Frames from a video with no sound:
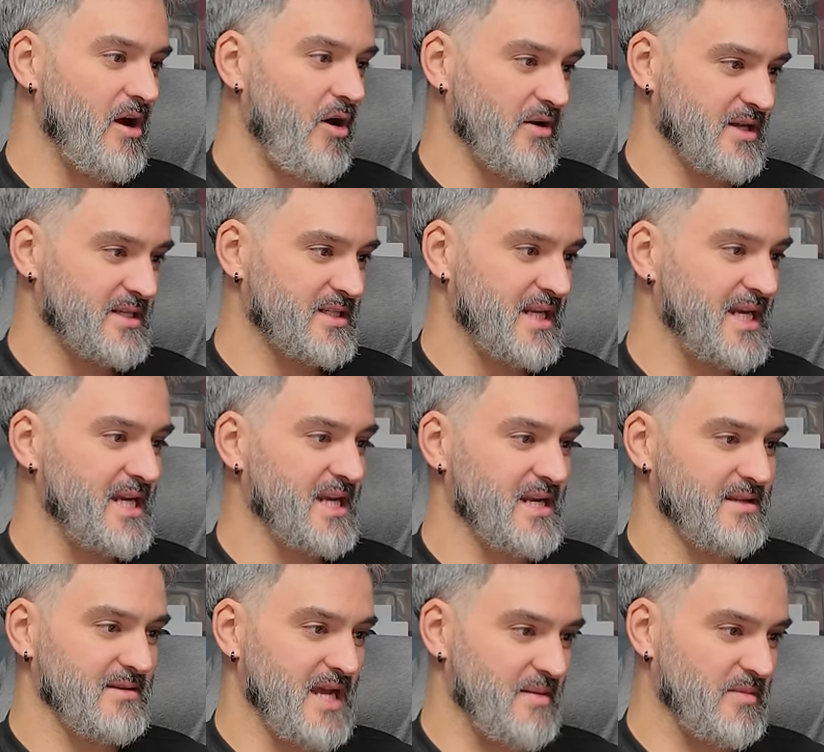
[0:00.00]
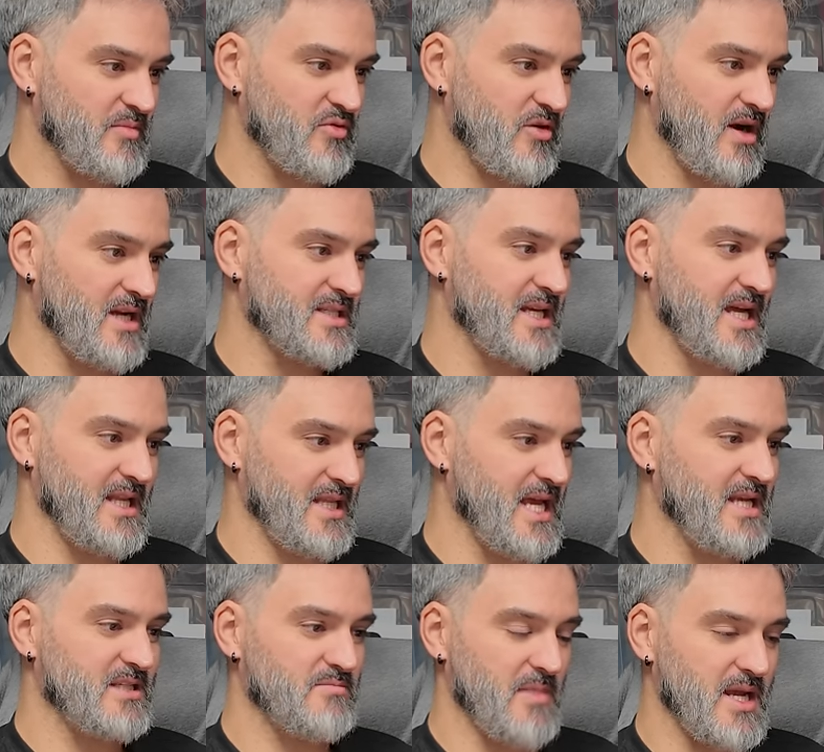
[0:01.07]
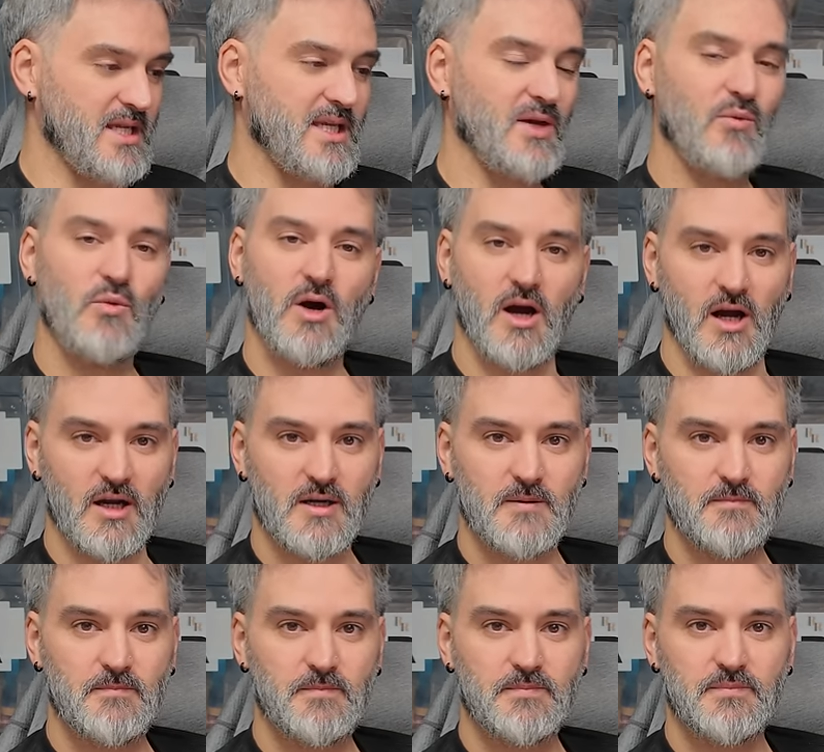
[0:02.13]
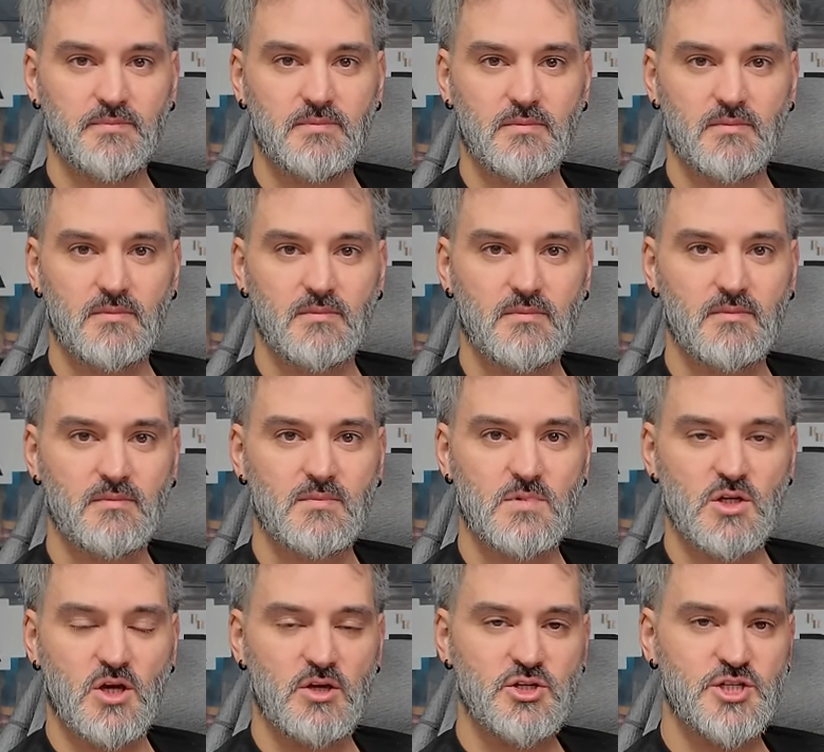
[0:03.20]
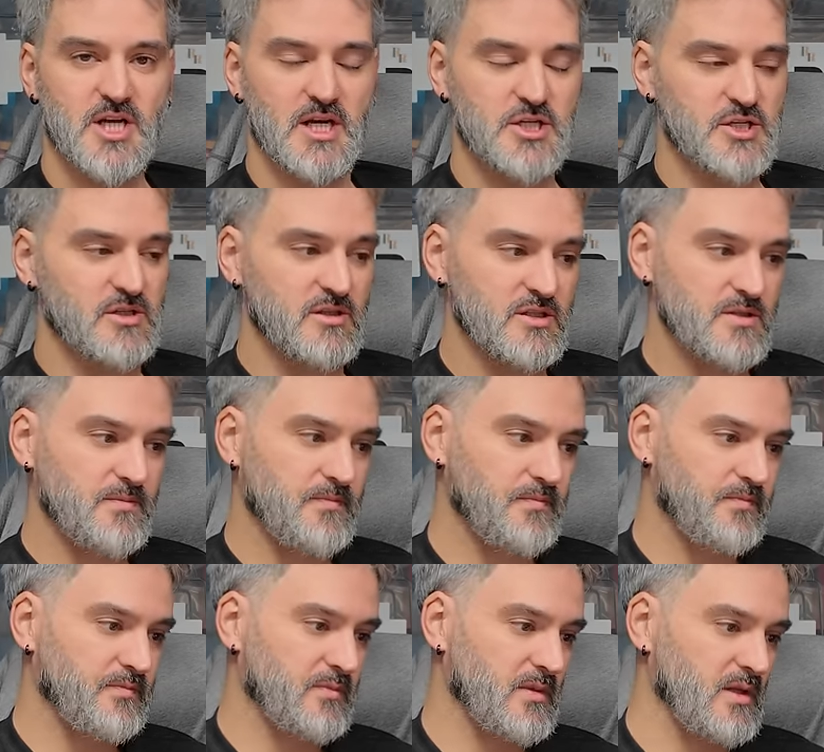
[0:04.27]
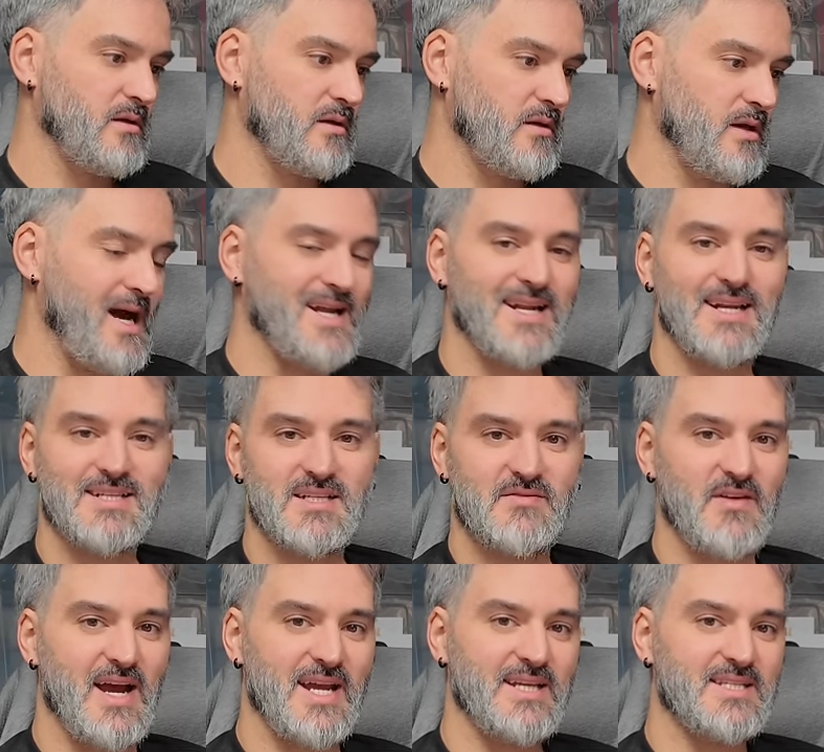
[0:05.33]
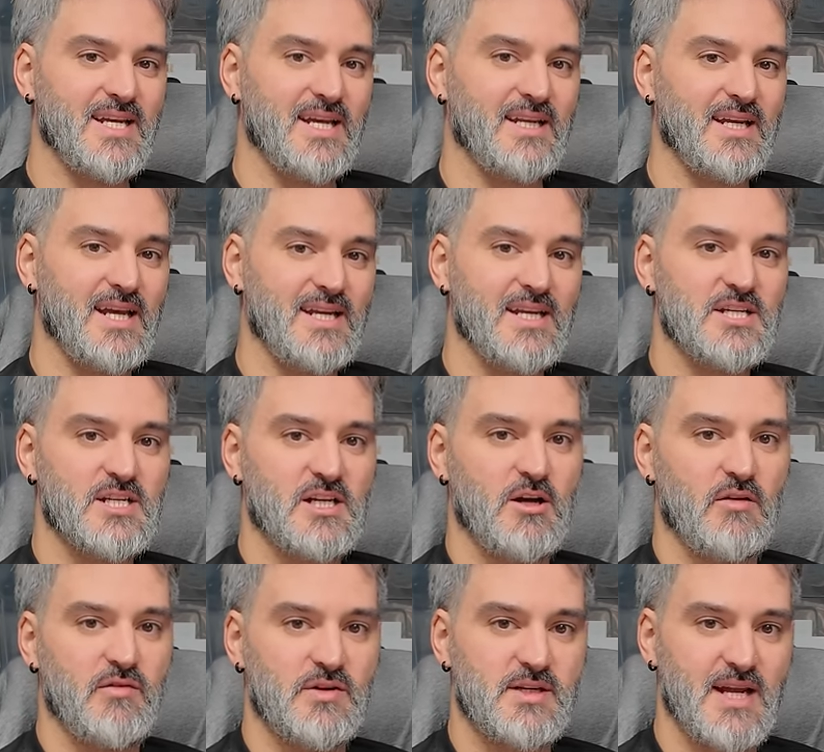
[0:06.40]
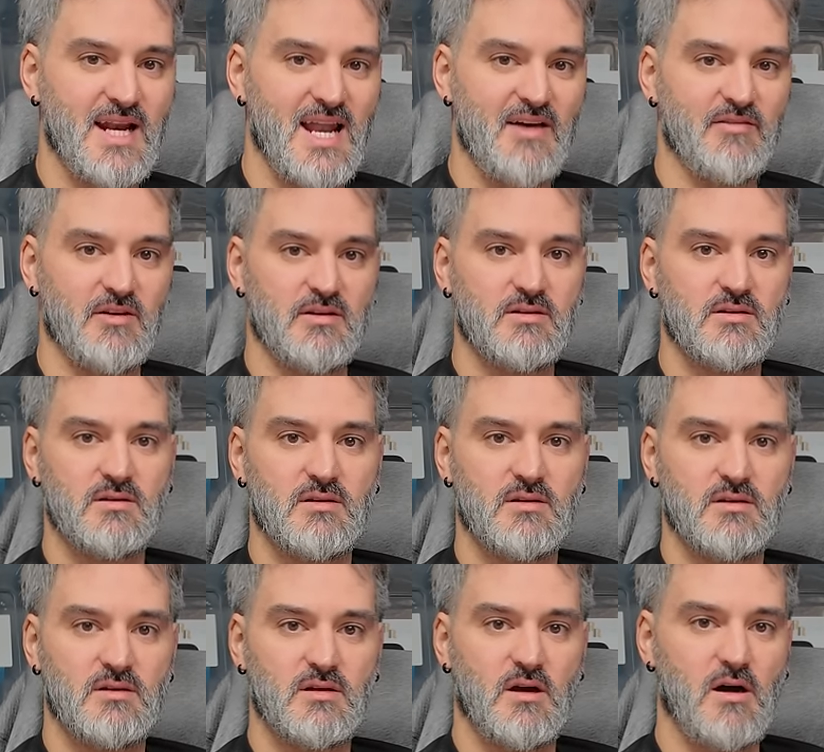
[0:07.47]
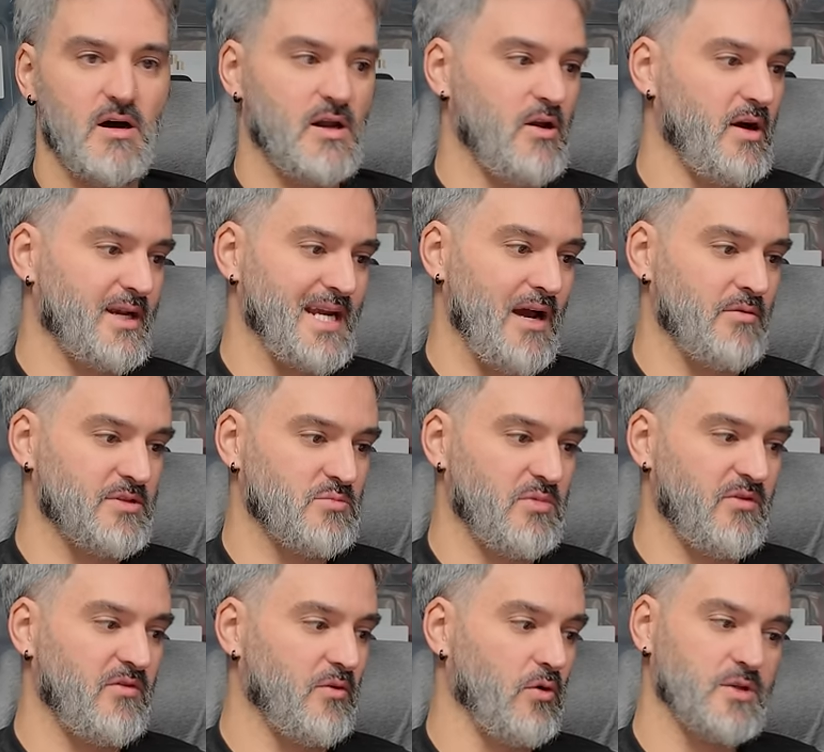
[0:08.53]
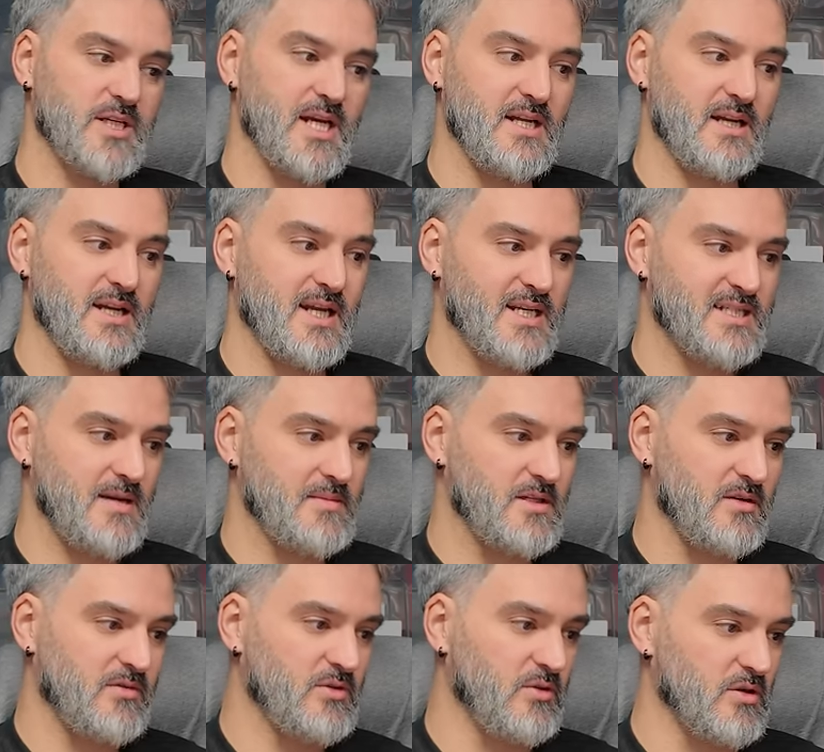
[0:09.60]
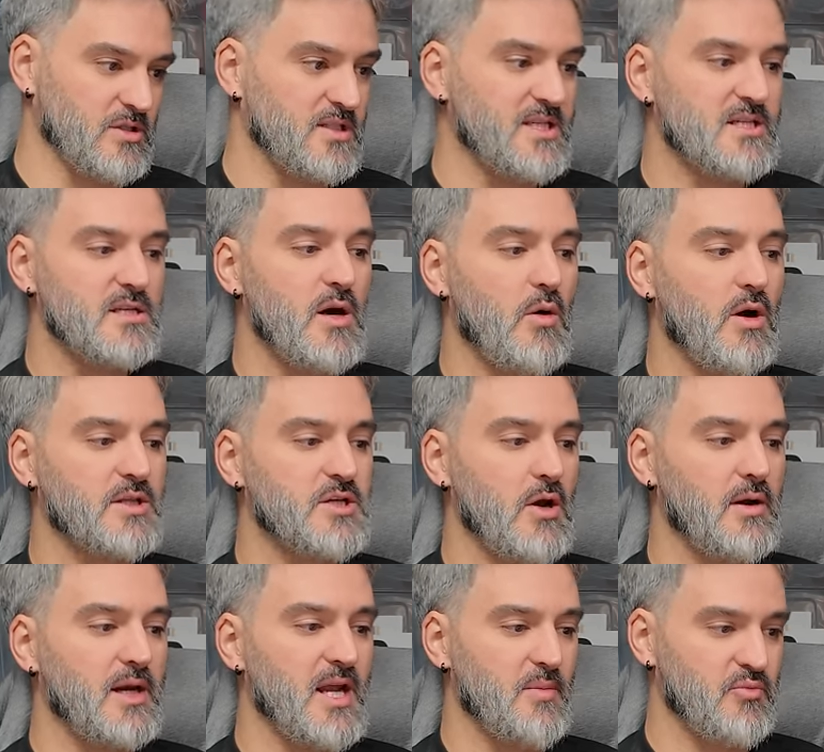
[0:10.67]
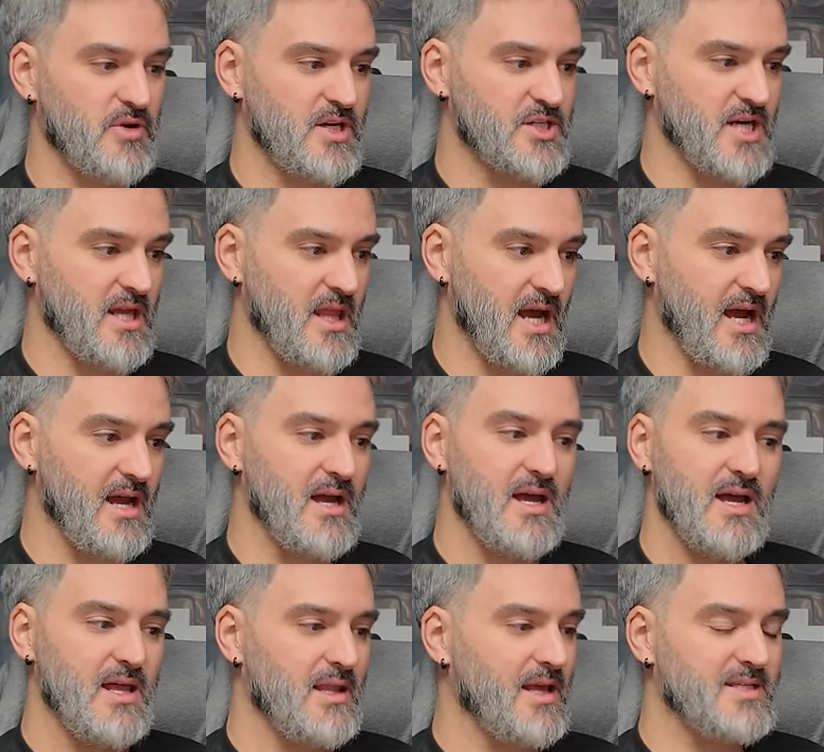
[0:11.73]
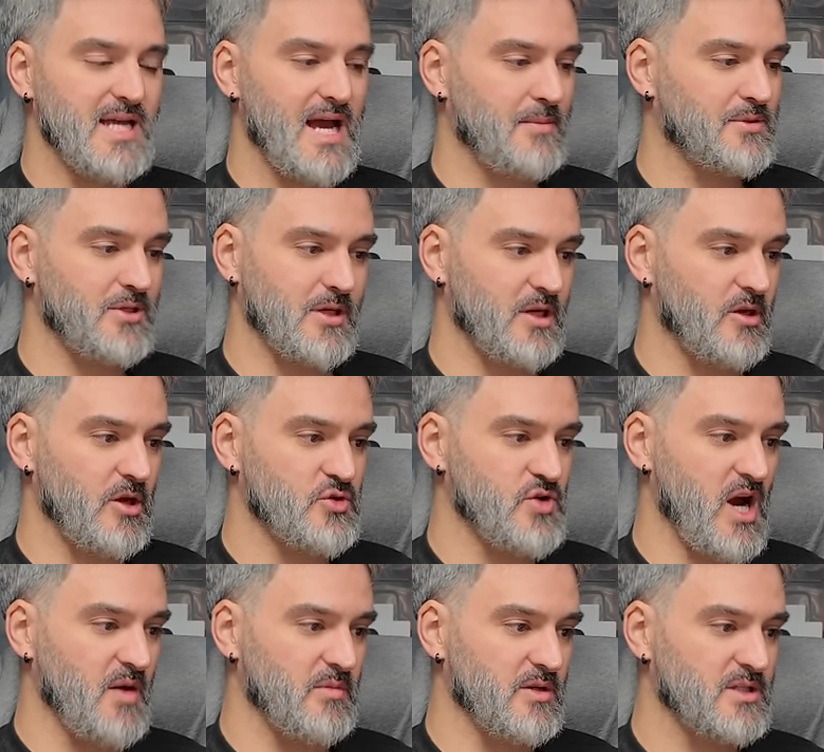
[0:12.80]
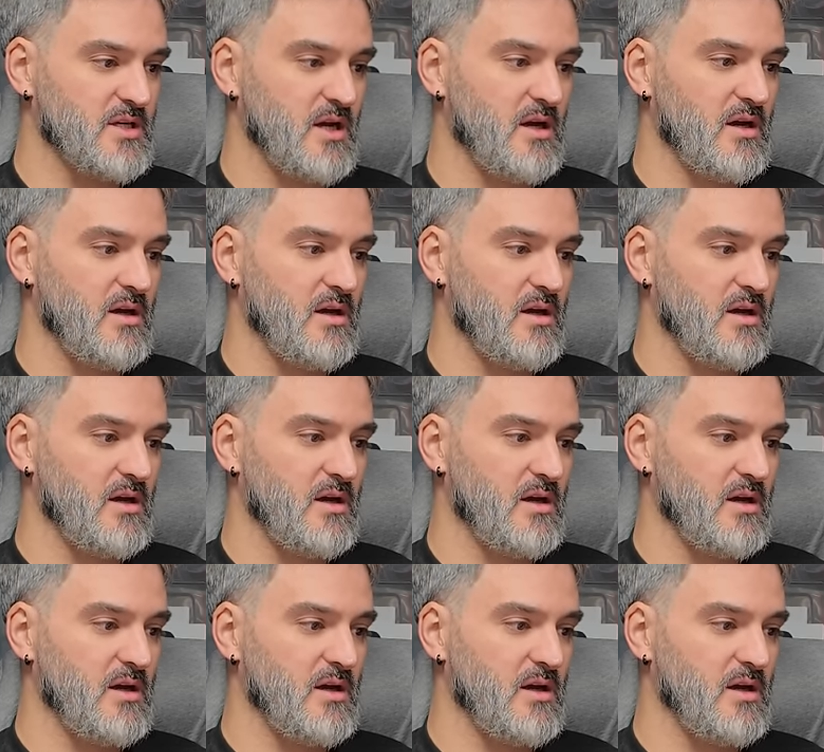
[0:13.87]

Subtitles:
Honestly, name the price and let's make it work. Negotiations. I had it listed for 18, he initially offered 11, and I counted with 14, and he accepted, of course. I said, no, I totally appreciate that. There's absolutely no dramas.